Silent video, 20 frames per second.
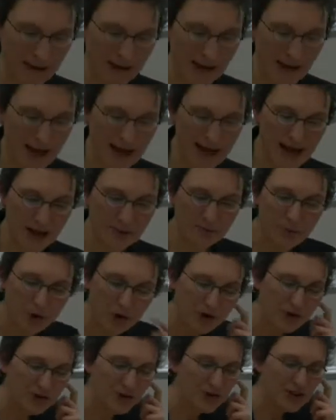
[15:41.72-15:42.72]

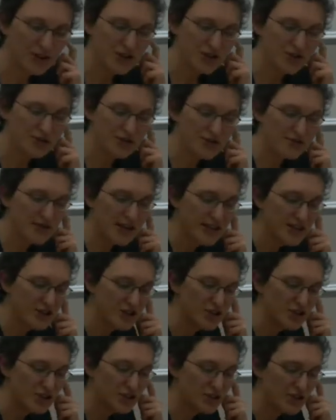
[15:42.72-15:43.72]
Other issues in relation
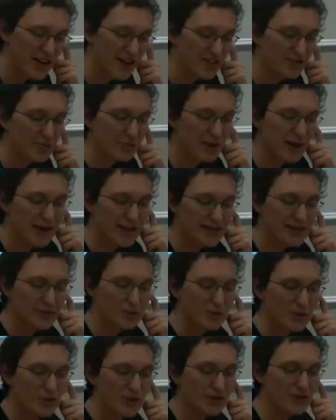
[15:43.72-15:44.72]
to the creative place
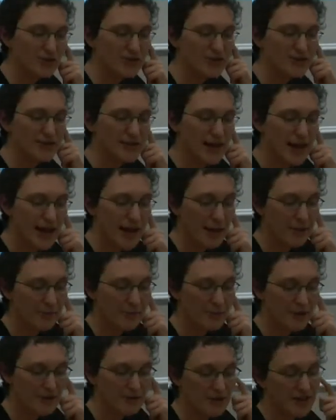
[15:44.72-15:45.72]
was
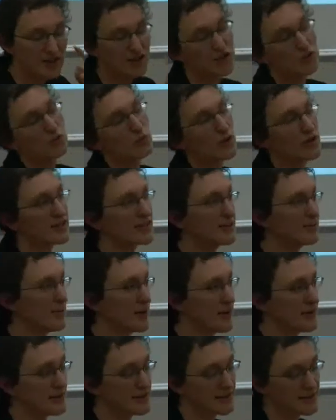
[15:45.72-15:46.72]
in relation to
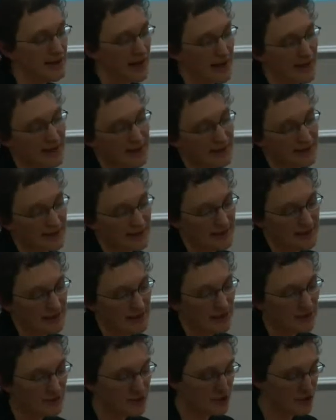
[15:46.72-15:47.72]
workspace and
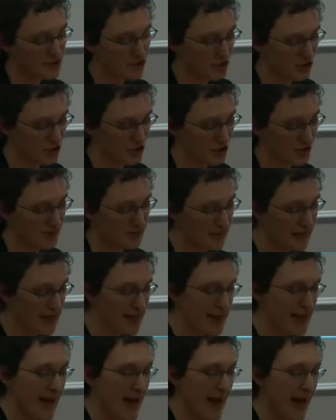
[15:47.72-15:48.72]
infrastructure.
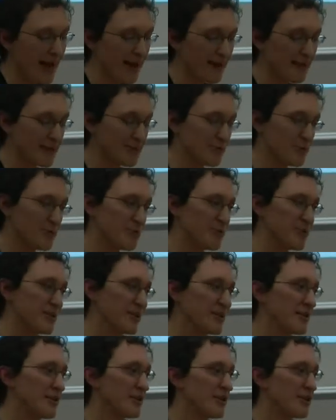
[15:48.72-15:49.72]
And I suppose
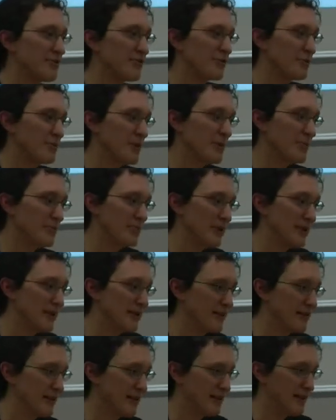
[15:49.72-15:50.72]
particularly for people in
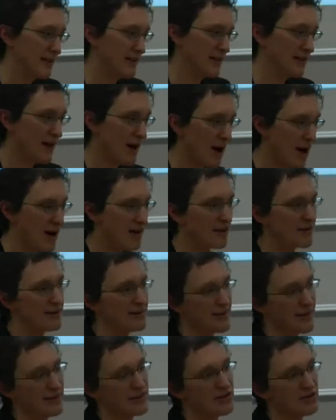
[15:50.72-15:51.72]
the art
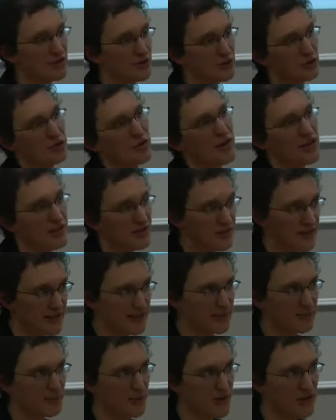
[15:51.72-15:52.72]
sector and the creative
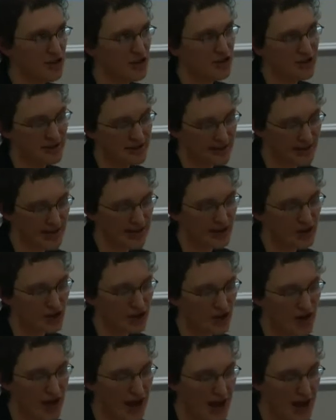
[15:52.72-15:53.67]
expression sector,